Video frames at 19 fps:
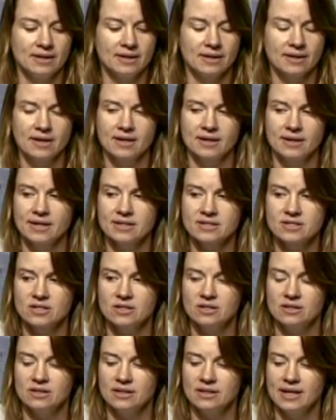it kind of gets
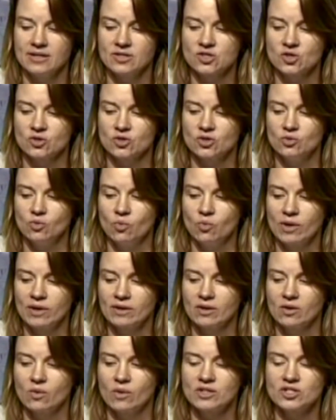to the answer to one
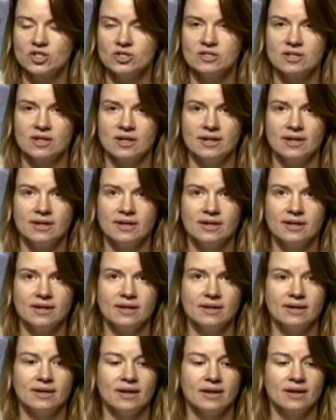of the questions.
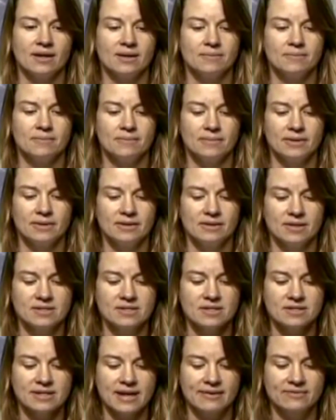
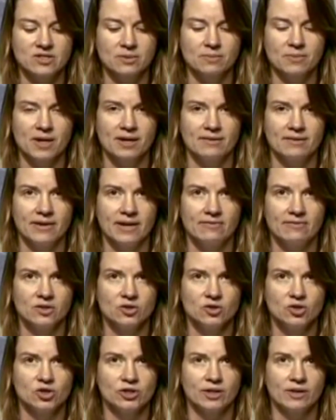Does this have some kind of
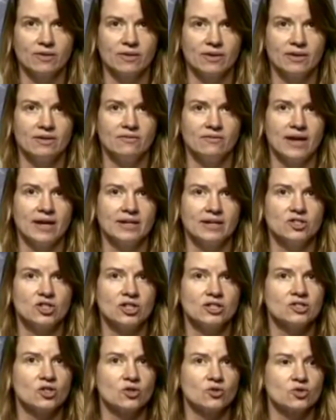evolutionary advantage?
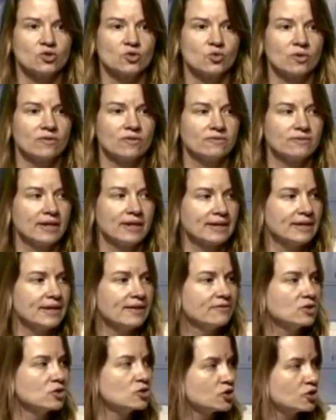Is there sort of like an
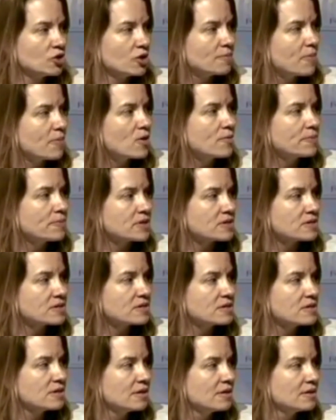evolutionary
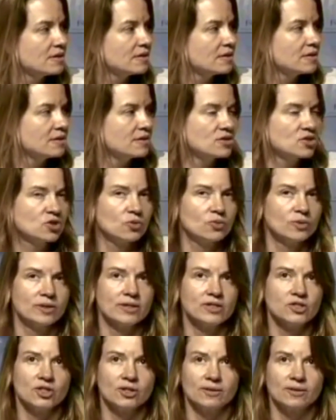purpose to
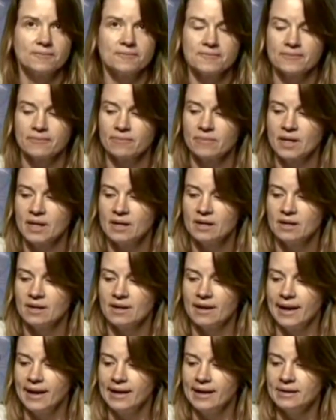religion?
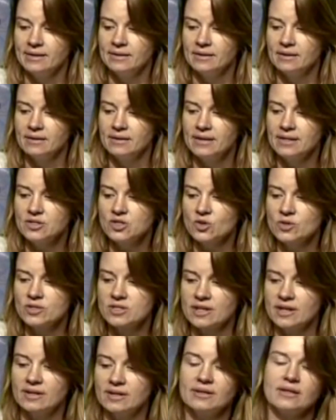And the answer
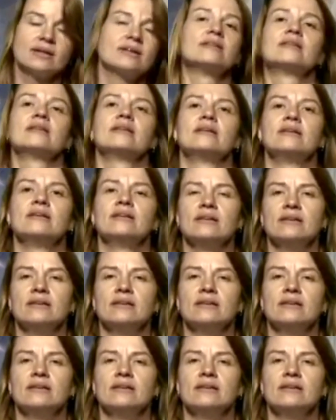is that